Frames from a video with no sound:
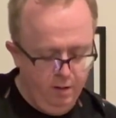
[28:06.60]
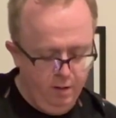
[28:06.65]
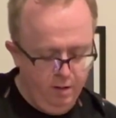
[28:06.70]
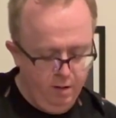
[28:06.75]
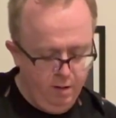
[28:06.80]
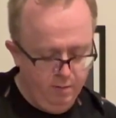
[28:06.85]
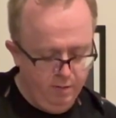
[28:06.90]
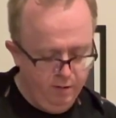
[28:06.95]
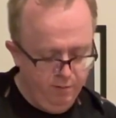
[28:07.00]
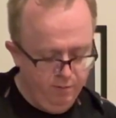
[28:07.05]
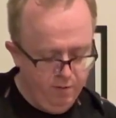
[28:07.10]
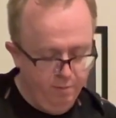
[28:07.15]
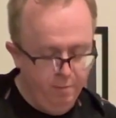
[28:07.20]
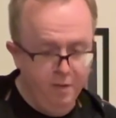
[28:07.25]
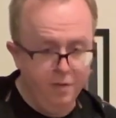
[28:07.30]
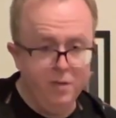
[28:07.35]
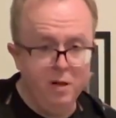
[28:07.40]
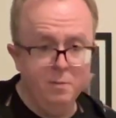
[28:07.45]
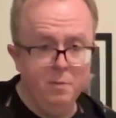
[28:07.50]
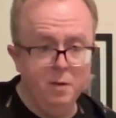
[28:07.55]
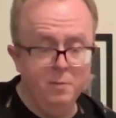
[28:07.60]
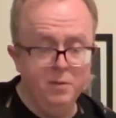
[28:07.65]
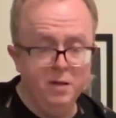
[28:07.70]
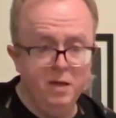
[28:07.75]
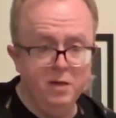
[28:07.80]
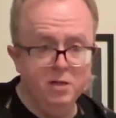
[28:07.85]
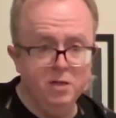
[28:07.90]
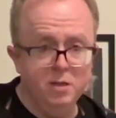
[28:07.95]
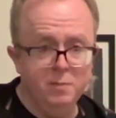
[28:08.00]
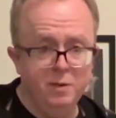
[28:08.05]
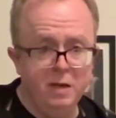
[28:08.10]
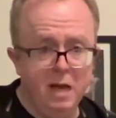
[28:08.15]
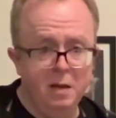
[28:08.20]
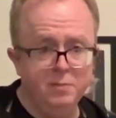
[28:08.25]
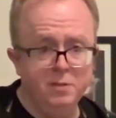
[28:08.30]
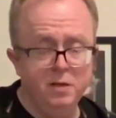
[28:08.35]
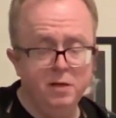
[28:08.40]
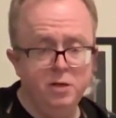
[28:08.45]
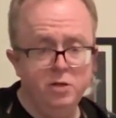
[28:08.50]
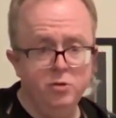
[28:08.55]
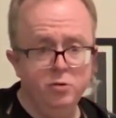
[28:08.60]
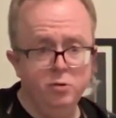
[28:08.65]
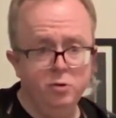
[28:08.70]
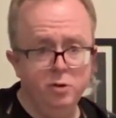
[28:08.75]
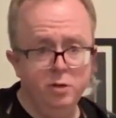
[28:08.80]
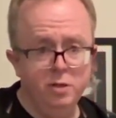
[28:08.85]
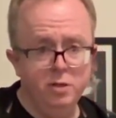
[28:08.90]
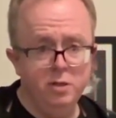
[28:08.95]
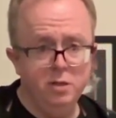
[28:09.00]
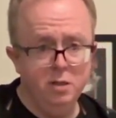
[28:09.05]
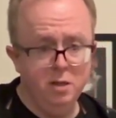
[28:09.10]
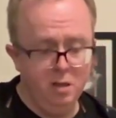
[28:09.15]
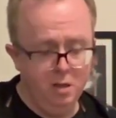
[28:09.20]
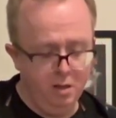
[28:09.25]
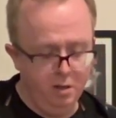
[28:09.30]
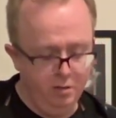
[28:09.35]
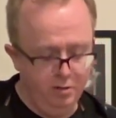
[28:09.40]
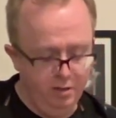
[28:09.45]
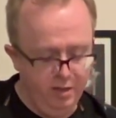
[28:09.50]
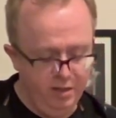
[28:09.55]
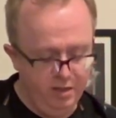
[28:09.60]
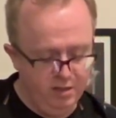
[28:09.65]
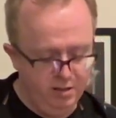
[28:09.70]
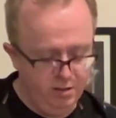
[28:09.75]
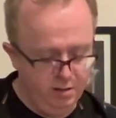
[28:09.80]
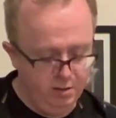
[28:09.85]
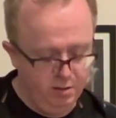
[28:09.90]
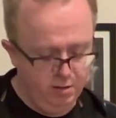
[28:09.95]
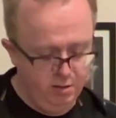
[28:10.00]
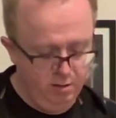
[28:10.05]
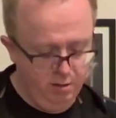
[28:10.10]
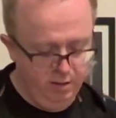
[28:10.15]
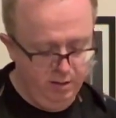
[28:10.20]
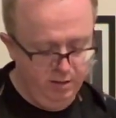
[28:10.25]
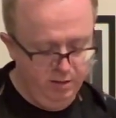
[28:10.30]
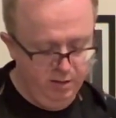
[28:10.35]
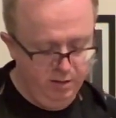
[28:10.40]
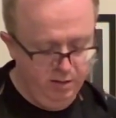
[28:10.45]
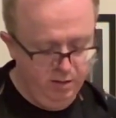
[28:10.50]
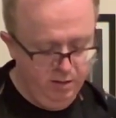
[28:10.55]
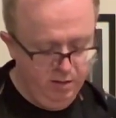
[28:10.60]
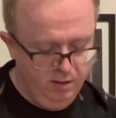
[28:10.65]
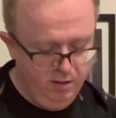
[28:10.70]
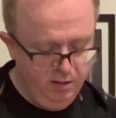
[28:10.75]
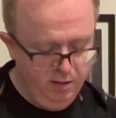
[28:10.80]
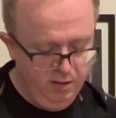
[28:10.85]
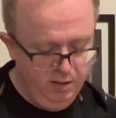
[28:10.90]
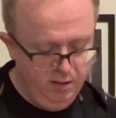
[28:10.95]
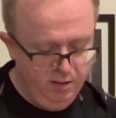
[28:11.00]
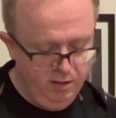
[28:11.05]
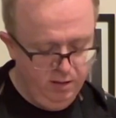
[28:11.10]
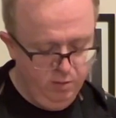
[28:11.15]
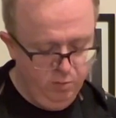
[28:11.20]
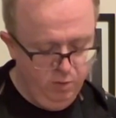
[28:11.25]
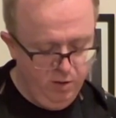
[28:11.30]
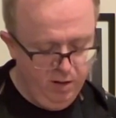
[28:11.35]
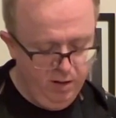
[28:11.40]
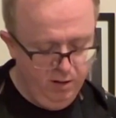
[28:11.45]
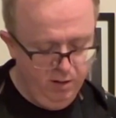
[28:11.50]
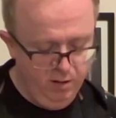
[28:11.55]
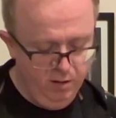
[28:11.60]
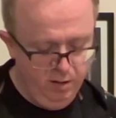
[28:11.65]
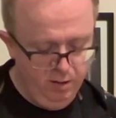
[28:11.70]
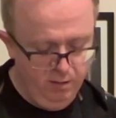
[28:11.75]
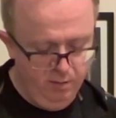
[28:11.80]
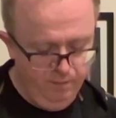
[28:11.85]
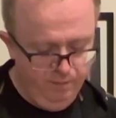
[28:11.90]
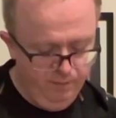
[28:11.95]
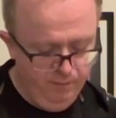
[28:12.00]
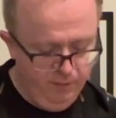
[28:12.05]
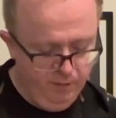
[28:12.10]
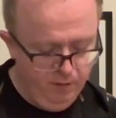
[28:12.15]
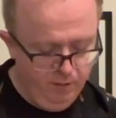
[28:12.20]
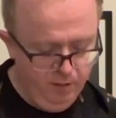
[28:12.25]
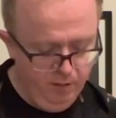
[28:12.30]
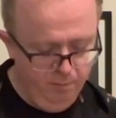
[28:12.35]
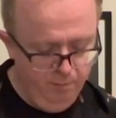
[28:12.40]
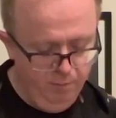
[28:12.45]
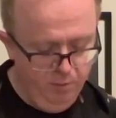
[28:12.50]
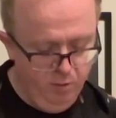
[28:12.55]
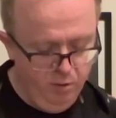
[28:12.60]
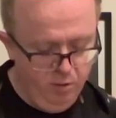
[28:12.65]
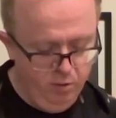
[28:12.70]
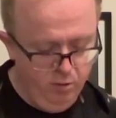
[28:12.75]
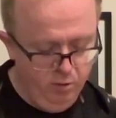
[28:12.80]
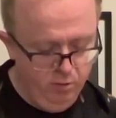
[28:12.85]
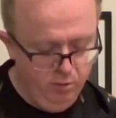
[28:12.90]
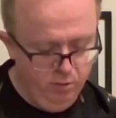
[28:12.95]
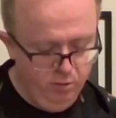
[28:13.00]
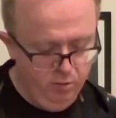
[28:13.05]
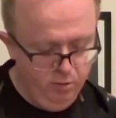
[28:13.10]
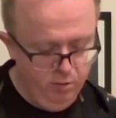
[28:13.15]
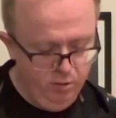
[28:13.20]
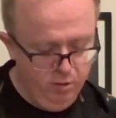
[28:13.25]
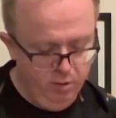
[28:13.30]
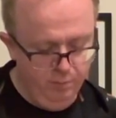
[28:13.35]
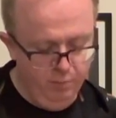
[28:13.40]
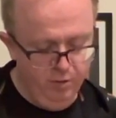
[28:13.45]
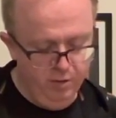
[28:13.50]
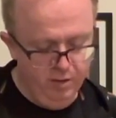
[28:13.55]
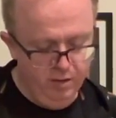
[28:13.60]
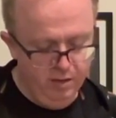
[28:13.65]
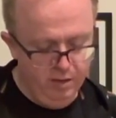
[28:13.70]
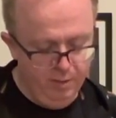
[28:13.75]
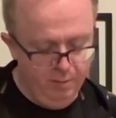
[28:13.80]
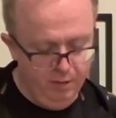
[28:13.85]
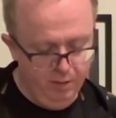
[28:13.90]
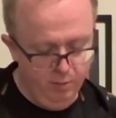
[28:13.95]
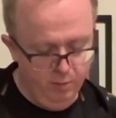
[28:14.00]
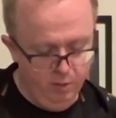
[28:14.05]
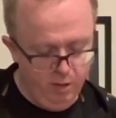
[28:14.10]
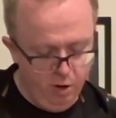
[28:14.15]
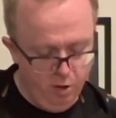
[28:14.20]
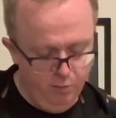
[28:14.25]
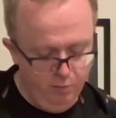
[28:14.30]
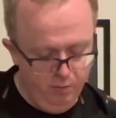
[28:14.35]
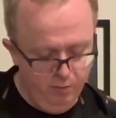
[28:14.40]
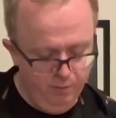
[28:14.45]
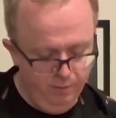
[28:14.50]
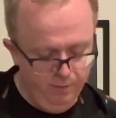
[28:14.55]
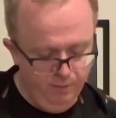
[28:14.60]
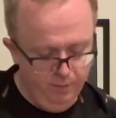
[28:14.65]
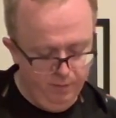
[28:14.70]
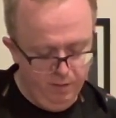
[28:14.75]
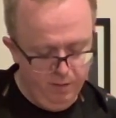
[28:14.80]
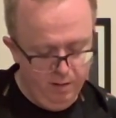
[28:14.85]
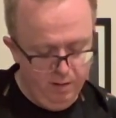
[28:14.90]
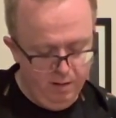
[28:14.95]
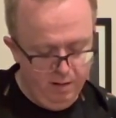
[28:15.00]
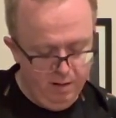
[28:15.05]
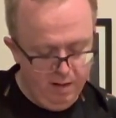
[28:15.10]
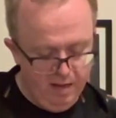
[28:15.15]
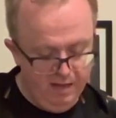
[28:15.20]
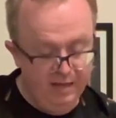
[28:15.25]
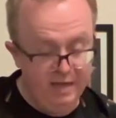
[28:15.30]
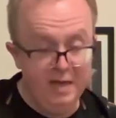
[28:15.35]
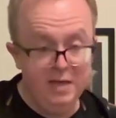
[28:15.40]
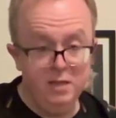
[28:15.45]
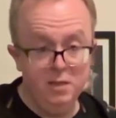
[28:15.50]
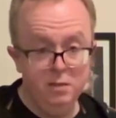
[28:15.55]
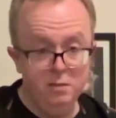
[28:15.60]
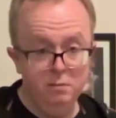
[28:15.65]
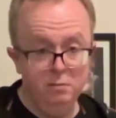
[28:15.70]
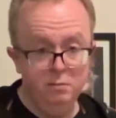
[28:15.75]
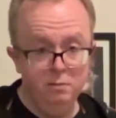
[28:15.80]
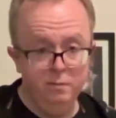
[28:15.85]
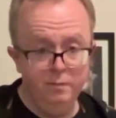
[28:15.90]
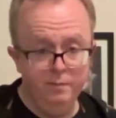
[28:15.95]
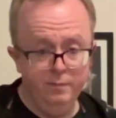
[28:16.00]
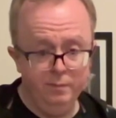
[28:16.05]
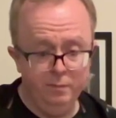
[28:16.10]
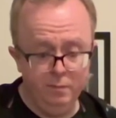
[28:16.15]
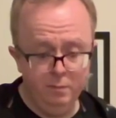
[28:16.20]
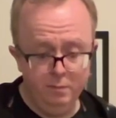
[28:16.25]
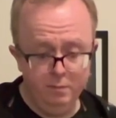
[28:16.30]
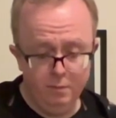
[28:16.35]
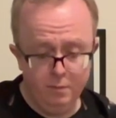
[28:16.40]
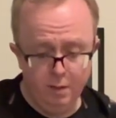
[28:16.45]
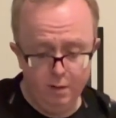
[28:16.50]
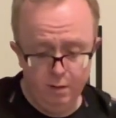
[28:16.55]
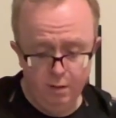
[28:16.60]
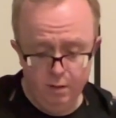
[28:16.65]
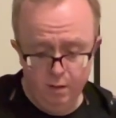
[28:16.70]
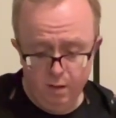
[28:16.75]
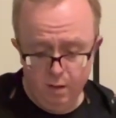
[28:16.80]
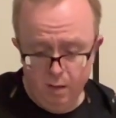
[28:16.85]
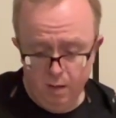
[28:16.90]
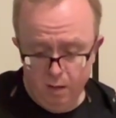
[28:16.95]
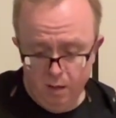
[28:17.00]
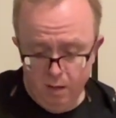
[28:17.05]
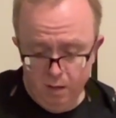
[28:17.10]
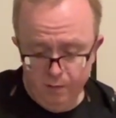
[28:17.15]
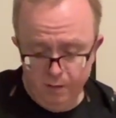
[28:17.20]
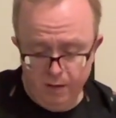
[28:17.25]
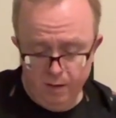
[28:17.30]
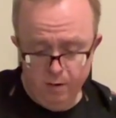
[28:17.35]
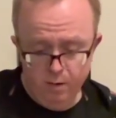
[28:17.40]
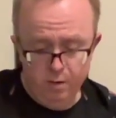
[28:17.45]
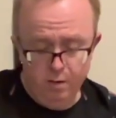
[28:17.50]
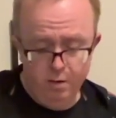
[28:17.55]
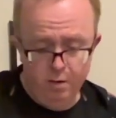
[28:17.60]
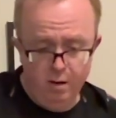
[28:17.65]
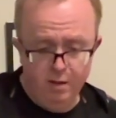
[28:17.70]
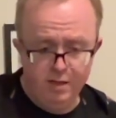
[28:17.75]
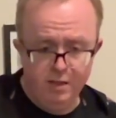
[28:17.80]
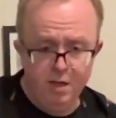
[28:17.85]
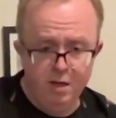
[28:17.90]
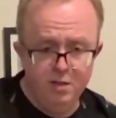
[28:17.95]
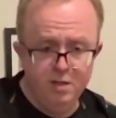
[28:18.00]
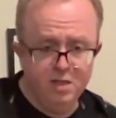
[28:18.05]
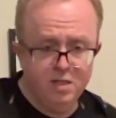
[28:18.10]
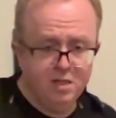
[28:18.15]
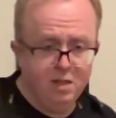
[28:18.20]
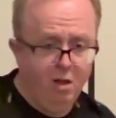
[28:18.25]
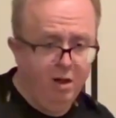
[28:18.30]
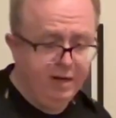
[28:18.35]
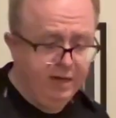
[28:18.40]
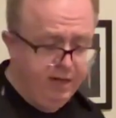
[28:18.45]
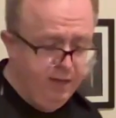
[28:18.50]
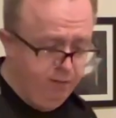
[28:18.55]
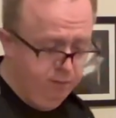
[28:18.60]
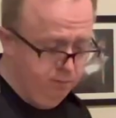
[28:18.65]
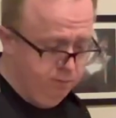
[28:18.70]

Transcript: I'm going to run my thumb up here just to be absolutely sure that this side is the way that the book gimmick will open, and it is. Then I turn slightly